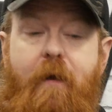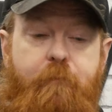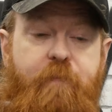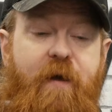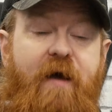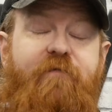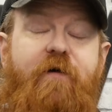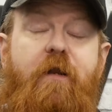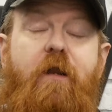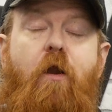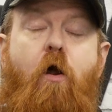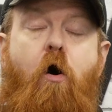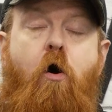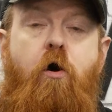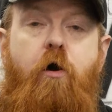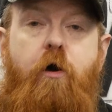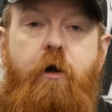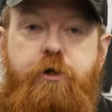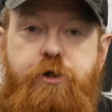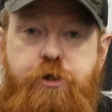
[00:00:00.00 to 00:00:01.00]
of a
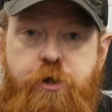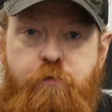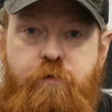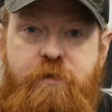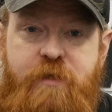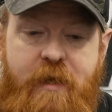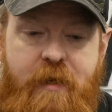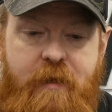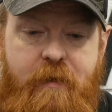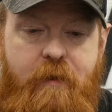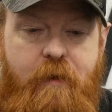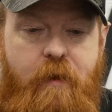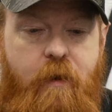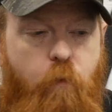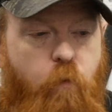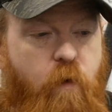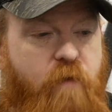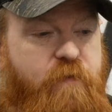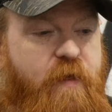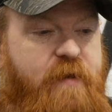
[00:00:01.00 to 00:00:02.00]
longer shooting
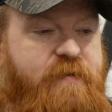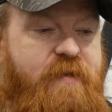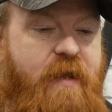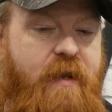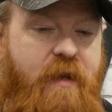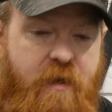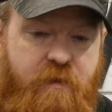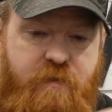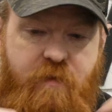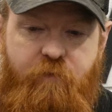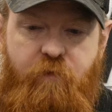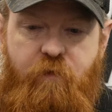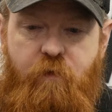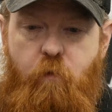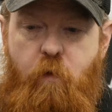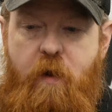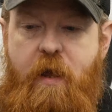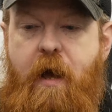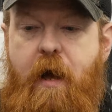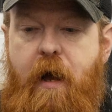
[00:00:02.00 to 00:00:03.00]
with this thing, because obviously
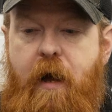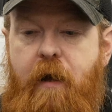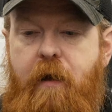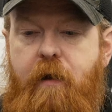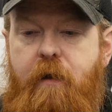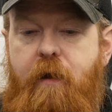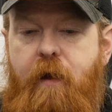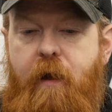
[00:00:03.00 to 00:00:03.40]
we are